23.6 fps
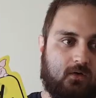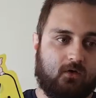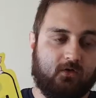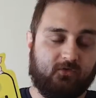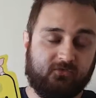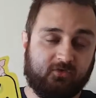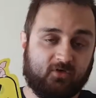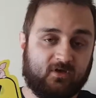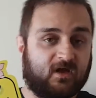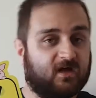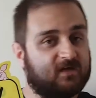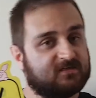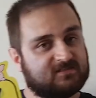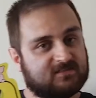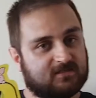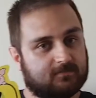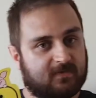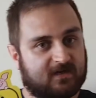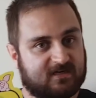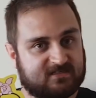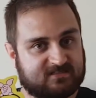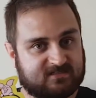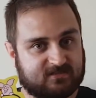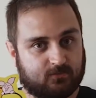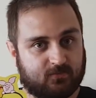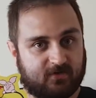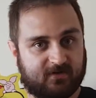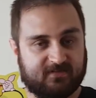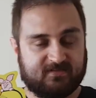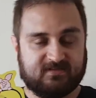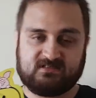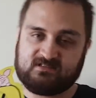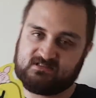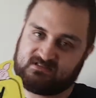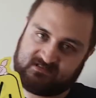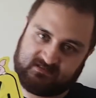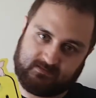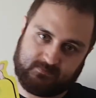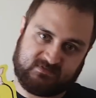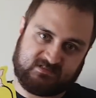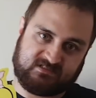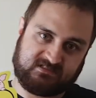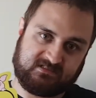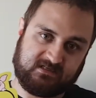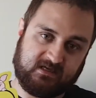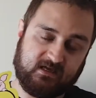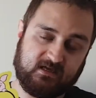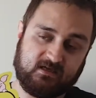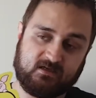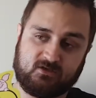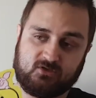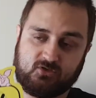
Also, customizing one of these is a mistake.